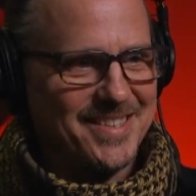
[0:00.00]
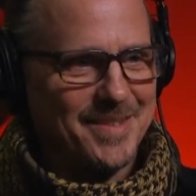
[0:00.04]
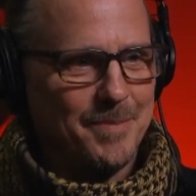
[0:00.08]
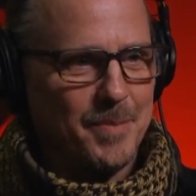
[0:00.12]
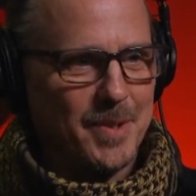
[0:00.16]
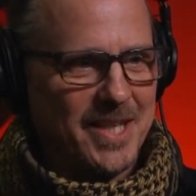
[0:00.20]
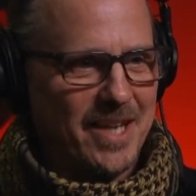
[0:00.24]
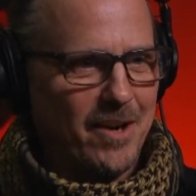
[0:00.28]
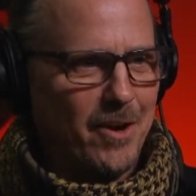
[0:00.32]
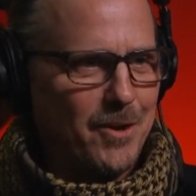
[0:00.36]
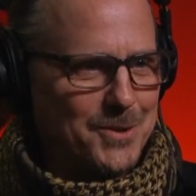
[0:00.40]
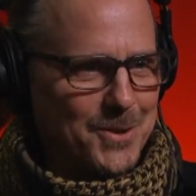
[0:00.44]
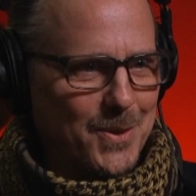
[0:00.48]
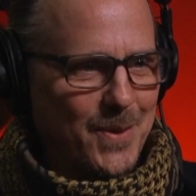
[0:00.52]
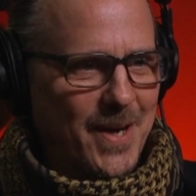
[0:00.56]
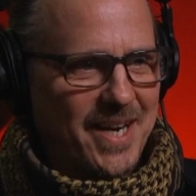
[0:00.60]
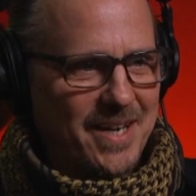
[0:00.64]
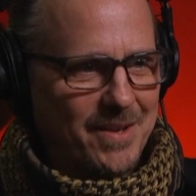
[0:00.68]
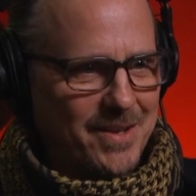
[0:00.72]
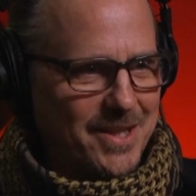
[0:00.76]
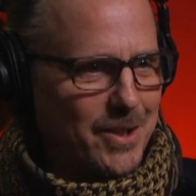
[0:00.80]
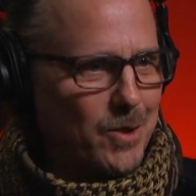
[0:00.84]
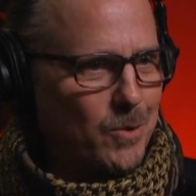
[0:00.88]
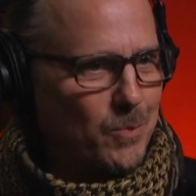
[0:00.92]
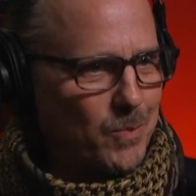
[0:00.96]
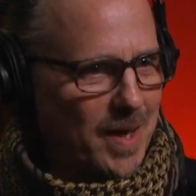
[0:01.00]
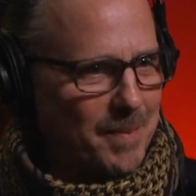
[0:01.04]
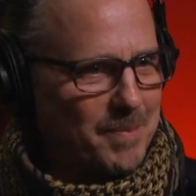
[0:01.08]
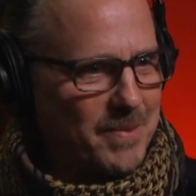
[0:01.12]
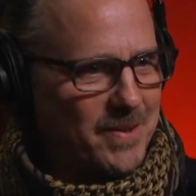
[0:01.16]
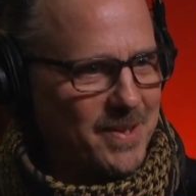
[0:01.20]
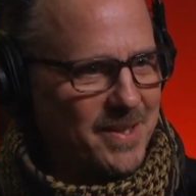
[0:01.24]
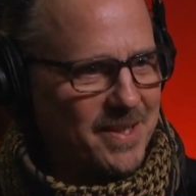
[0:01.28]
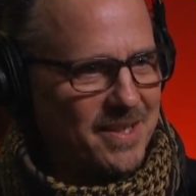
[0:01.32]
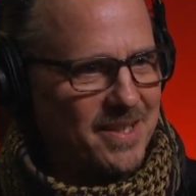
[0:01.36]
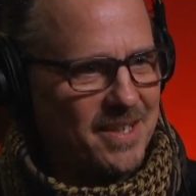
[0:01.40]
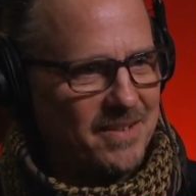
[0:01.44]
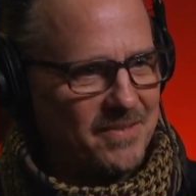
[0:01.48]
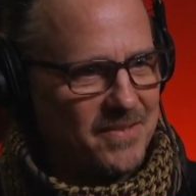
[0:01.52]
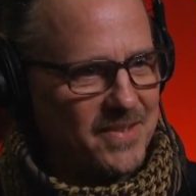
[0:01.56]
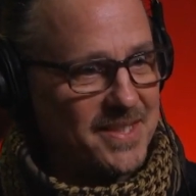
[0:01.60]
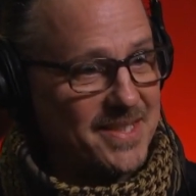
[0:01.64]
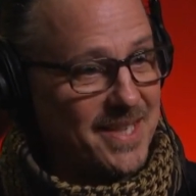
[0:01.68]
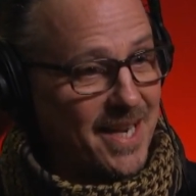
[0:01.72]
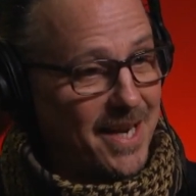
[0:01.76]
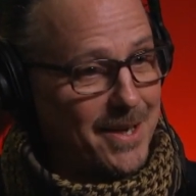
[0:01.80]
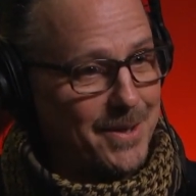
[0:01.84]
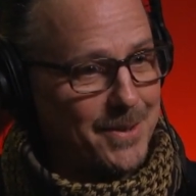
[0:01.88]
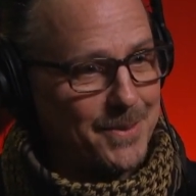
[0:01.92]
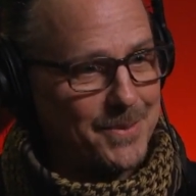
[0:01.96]
But they also had a little replica of a
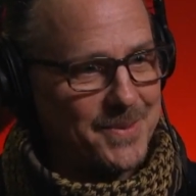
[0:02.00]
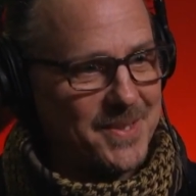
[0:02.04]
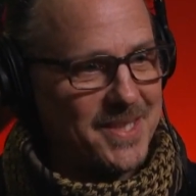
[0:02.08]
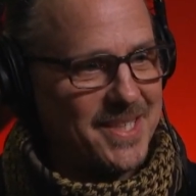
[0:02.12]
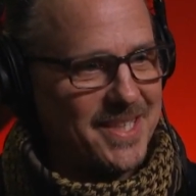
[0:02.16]
town